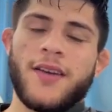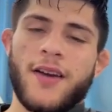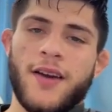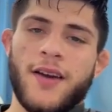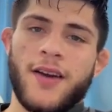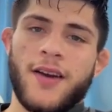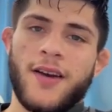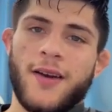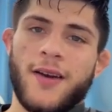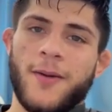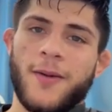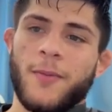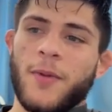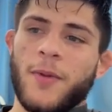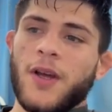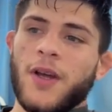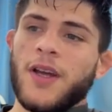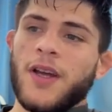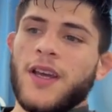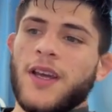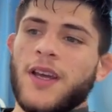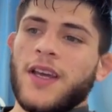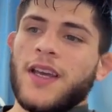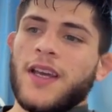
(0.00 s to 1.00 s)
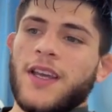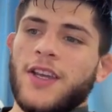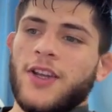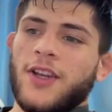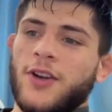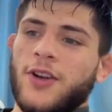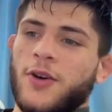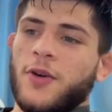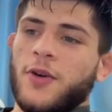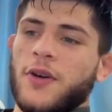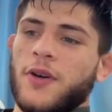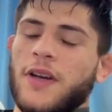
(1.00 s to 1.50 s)

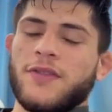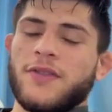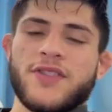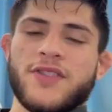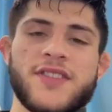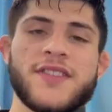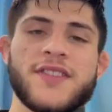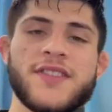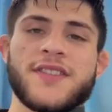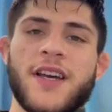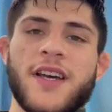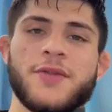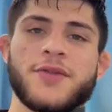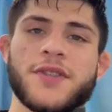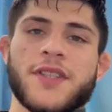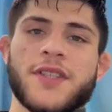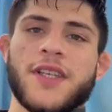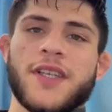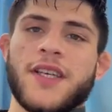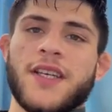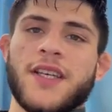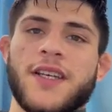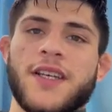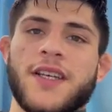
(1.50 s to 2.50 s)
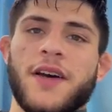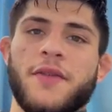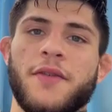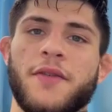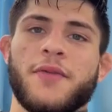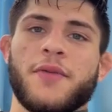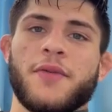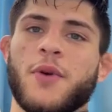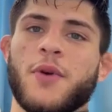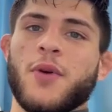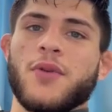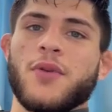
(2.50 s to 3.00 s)
Ever since I was a kid,
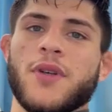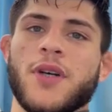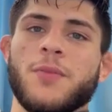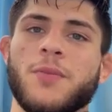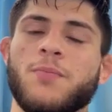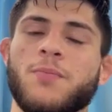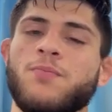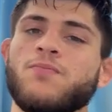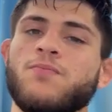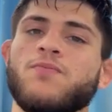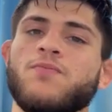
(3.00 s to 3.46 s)
I've grown up